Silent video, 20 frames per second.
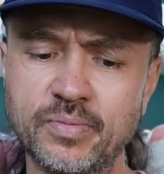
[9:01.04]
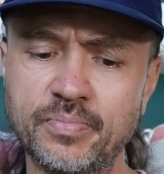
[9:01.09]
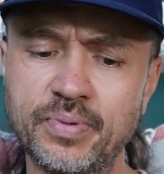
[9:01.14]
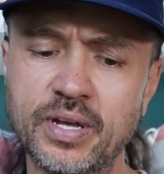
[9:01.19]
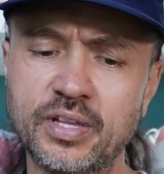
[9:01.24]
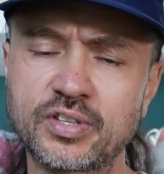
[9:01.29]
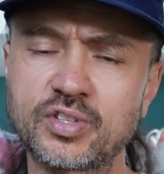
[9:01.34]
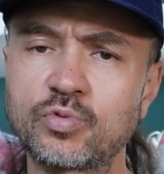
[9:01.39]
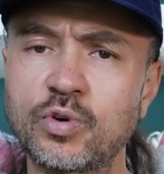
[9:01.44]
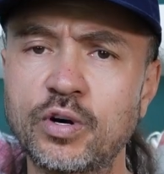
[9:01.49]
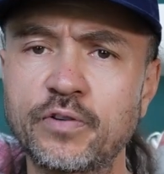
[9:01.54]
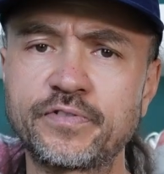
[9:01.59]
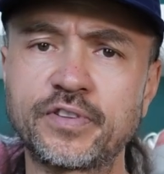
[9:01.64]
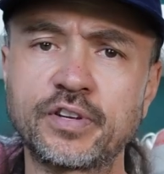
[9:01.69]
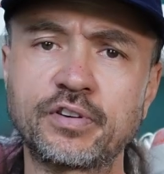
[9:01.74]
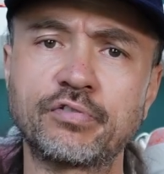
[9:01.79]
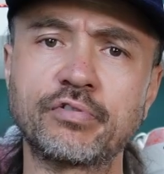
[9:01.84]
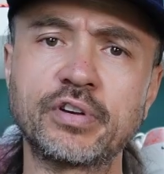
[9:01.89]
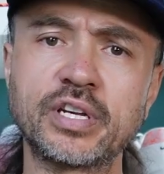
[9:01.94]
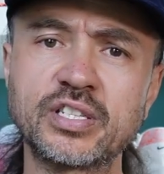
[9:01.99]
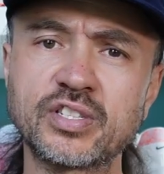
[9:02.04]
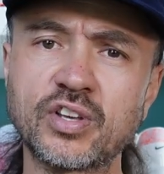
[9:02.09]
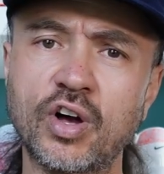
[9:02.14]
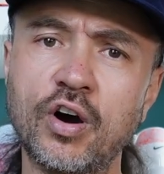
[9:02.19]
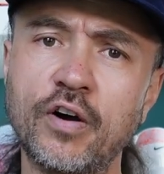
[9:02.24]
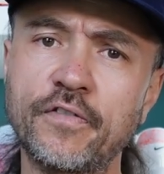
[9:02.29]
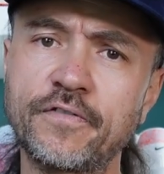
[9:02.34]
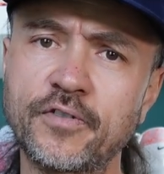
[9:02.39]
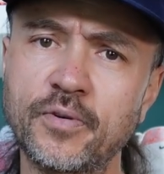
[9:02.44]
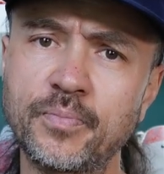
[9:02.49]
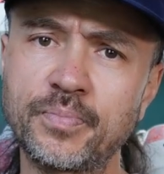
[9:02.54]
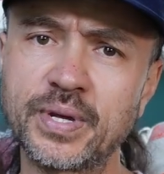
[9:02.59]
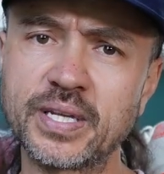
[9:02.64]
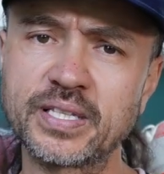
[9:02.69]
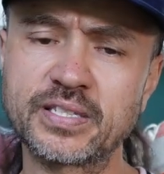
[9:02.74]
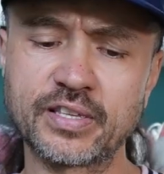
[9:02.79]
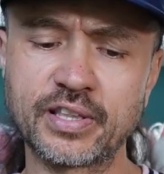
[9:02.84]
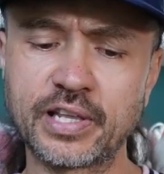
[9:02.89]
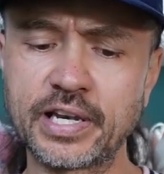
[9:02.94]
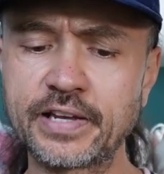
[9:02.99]
about 12 degrees off
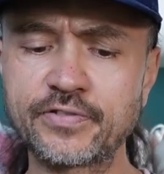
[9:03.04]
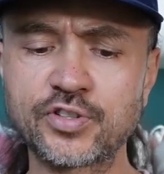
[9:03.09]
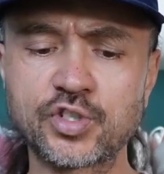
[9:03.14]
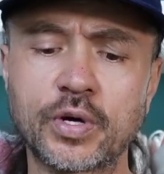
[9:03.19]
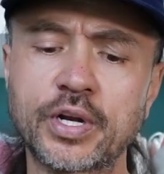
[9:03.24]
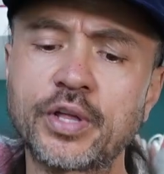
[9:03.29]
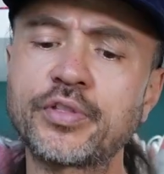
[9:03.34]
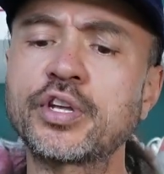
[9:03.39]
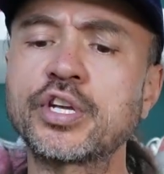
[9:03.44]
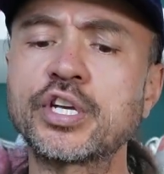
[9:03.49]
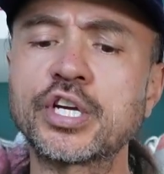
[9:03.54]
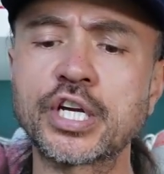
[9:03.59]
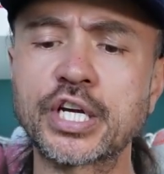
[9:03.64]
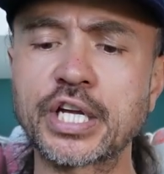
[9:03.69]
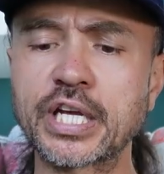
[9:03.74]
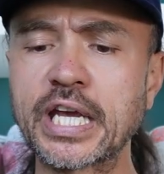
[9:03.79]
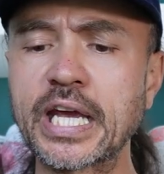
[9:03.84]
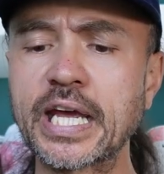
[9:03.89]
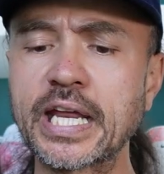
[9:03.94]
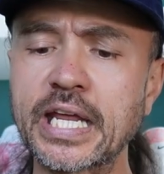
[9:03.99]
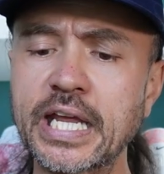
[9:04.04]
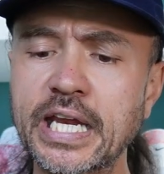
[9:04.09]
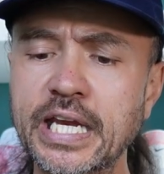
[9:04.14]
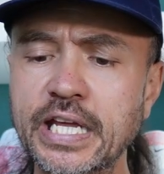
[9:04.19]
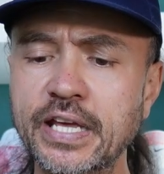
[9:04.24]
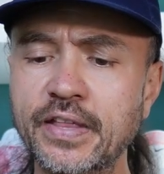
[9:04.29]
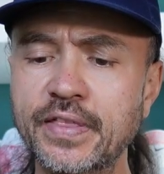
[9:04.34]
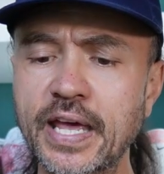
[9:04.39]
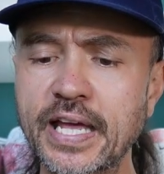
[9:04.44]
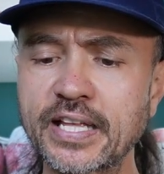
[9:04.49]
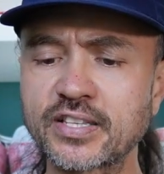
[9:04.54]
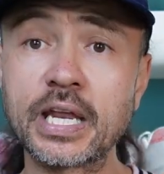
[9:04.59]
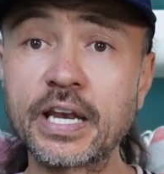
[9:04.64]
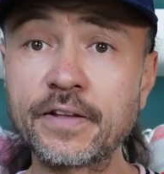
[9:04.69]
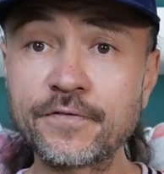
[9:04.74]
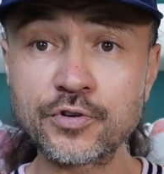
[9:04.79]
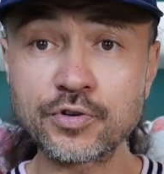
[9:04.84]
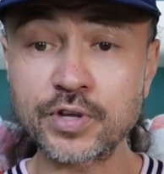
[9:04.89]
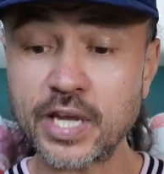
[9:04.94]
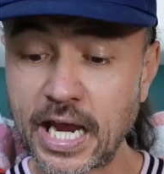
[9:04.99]
compared to the left shoe? I don't think you're gonna get any of that. And
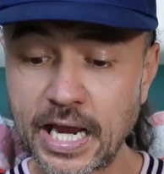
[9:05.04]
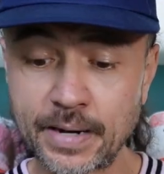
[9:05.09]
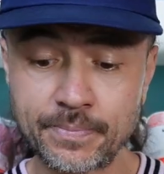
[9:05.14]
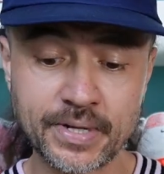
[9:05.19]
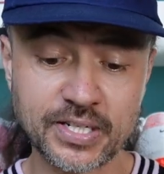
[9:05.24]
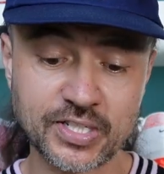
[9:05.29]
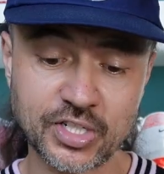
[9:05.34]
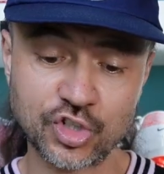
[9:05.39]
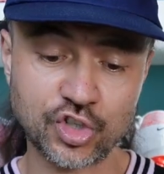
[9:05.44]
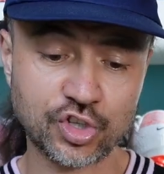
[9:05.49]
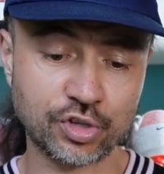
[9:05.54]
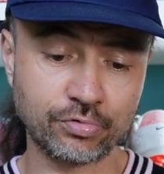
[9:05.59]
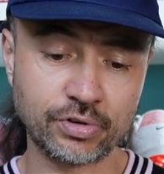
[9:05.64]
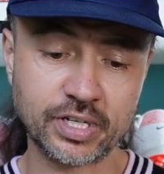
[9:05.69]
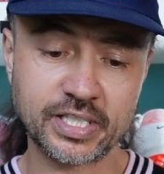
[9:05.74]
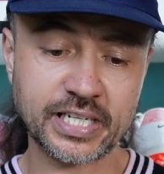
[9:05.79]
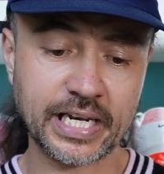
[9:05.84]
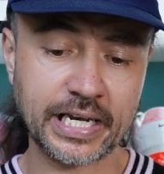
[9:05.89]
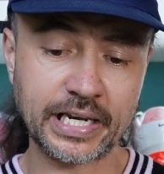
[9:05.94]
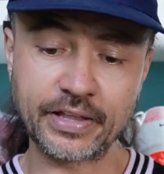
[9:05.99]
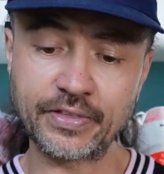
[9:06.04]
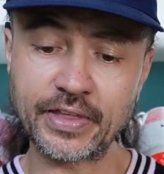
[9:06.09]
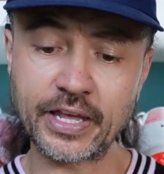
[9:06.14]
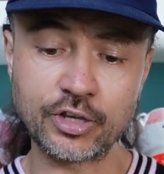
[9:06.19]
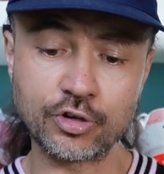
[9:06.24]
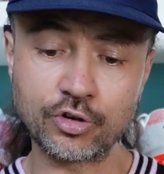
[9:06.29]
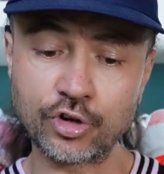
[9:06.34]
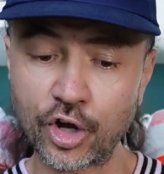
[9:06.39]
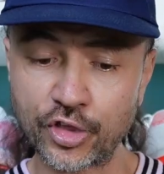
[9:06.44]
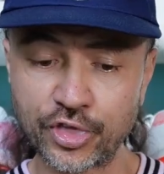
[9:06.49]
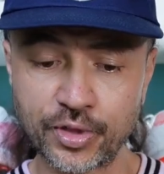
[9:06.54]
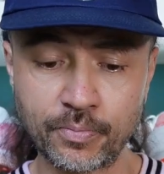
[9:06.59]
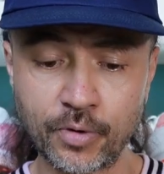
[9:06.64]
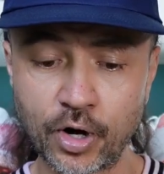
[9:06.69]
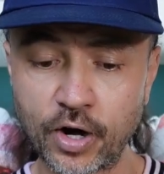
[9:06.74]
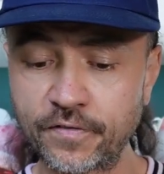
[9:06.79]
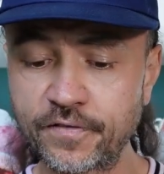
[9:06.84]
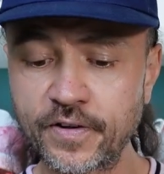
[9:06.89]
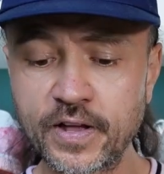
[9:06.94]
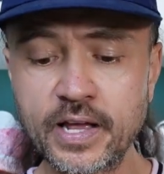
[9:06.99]
if you can message the retailer that you got them
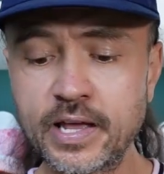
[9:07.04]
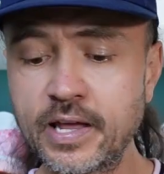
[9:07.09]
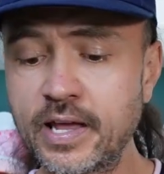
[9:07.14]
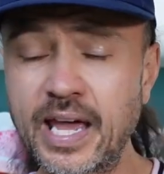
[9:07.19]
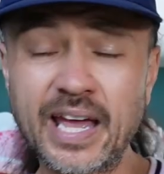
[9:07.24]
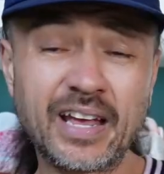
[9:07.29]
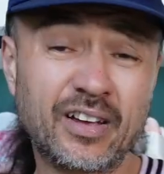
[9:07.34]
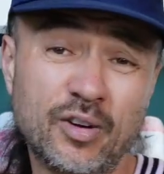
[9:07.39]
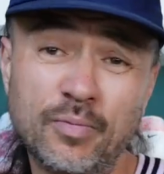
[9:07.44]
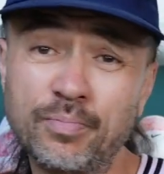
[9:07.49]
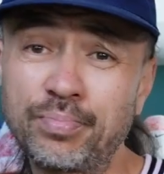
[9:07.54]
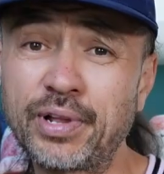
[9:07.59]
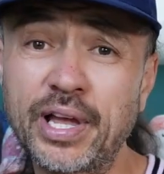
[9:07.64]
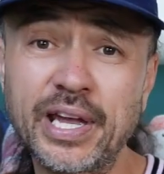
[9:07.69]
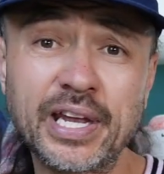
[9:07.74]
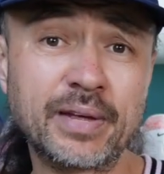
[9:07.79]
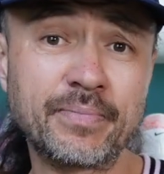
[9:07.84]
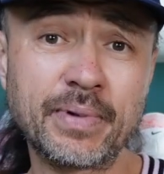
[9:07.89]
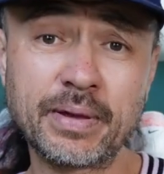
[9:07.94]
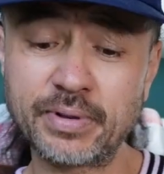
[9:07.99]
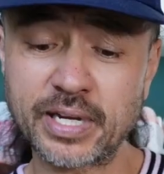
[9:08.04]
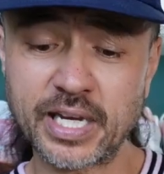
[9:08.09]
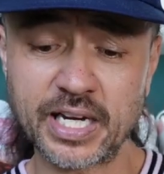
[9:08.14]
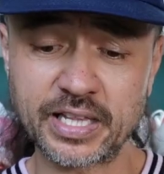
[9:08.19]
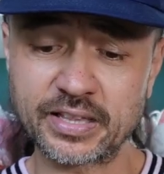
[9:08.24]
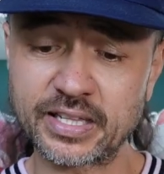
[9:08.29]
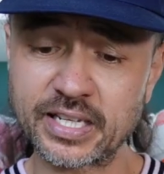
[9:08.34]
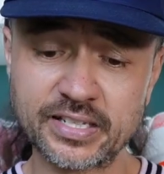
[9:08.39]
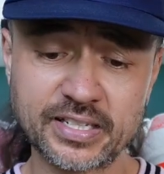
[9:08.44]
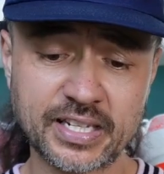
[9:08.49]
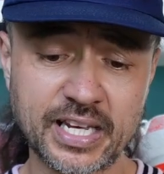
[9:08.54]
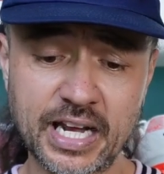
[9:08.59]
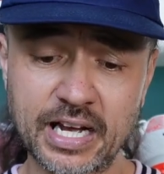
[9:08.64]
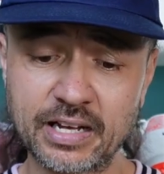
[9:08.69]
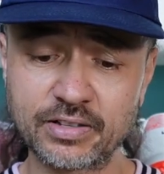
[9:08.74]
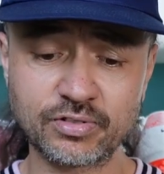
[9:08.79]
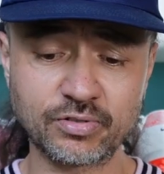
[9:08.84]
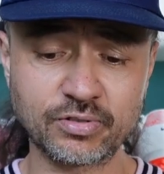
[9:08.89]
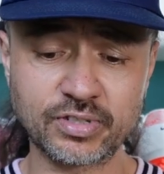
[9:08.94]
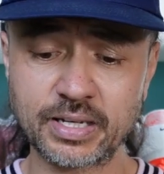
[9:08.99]
off and complain and maybe get a
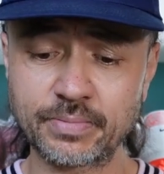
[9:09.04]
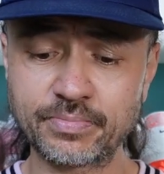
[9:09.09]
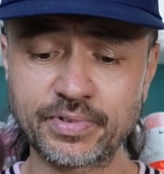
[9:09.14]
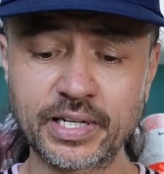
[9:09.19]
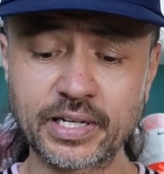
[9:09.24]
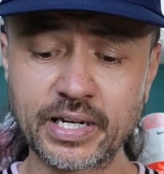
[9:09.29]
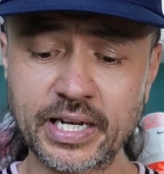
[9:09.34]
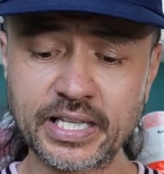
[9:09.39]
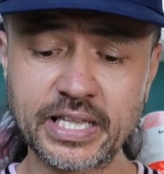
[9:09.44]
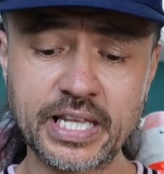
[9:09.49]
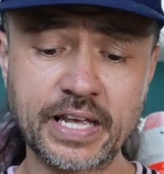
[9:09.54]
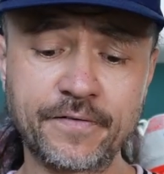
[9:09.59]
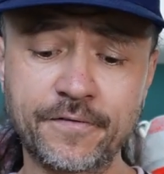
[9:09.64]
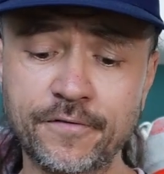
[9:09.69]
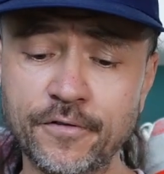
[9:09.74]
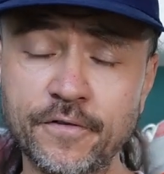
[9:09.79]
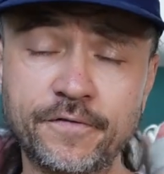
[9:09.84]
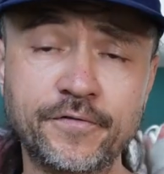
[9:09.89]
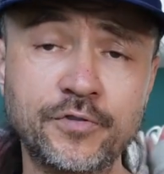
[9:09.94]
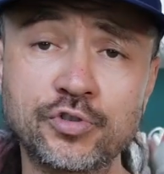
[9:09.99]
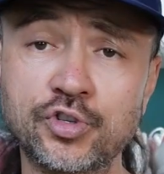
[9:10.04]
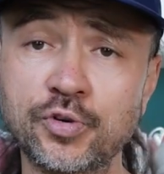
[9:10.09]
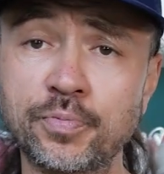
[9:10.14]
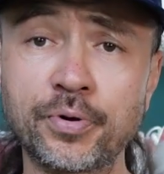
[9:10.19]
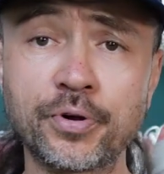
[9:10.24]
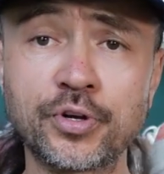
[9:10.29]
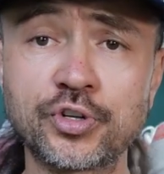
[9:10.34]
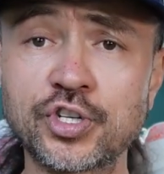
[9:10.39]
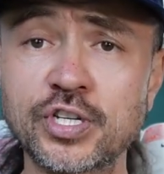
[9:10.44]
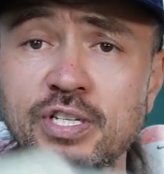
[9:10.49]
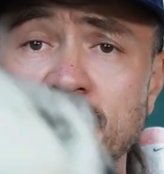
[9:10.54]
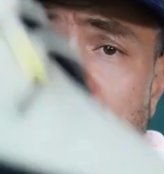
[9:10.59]
discount or something like that for a future purchase,